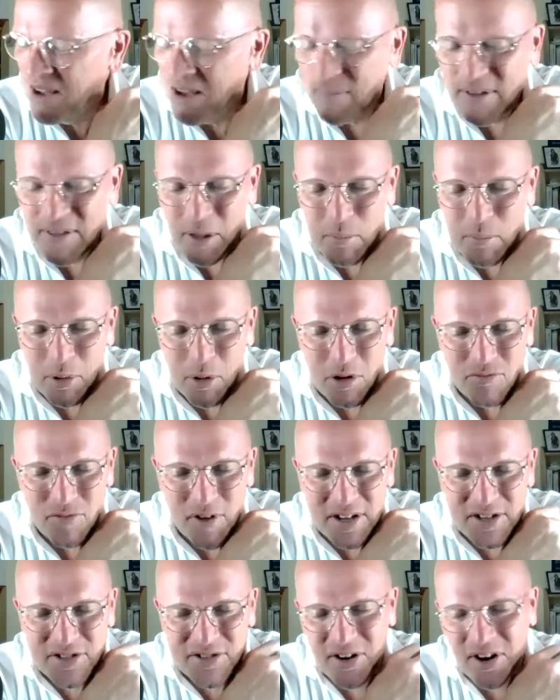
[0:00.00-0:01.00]
I mean, they built
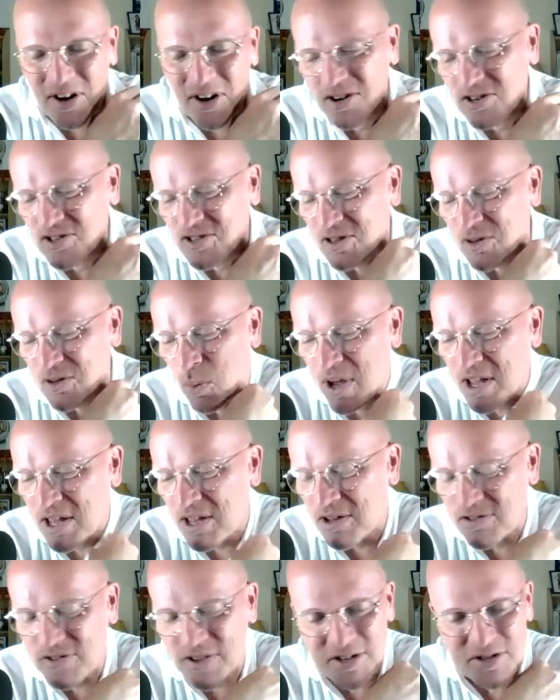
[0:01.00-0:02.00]
race cars, and the way
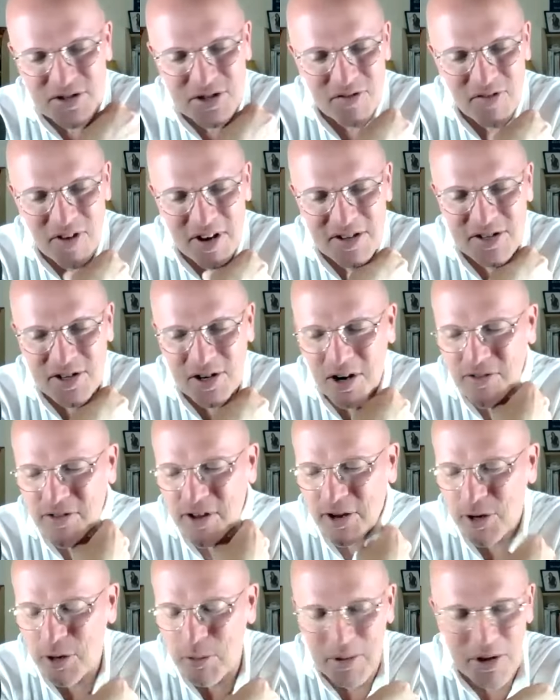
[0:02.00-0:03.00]
you test a race car
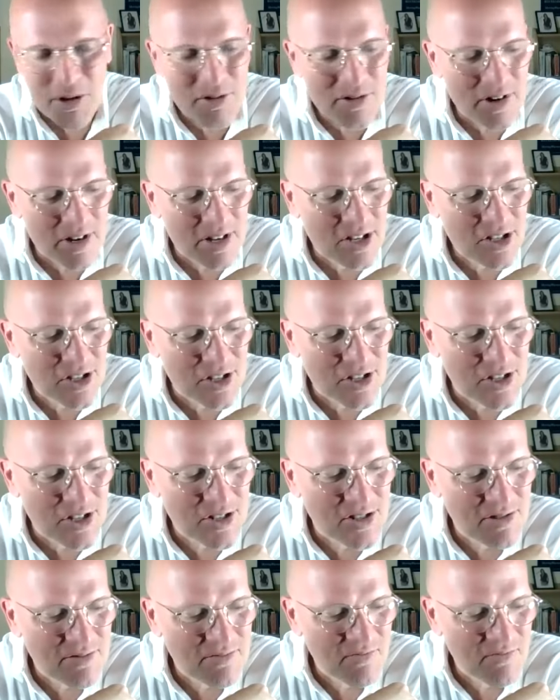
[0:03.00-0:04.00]
that you're building is you
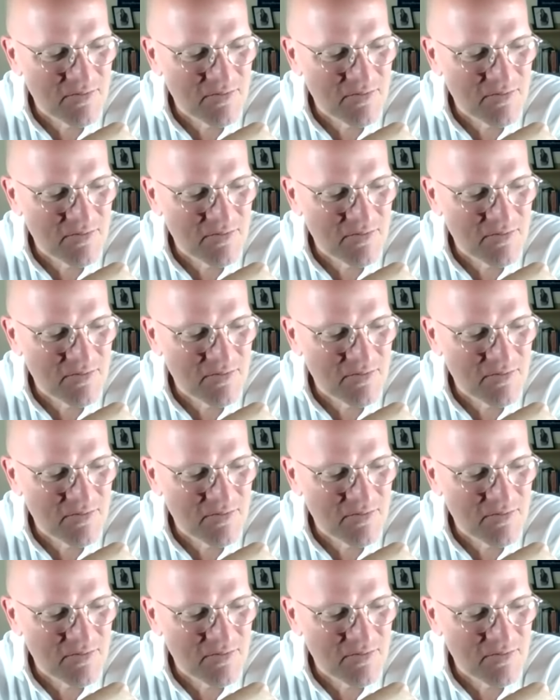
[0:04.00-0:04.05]
just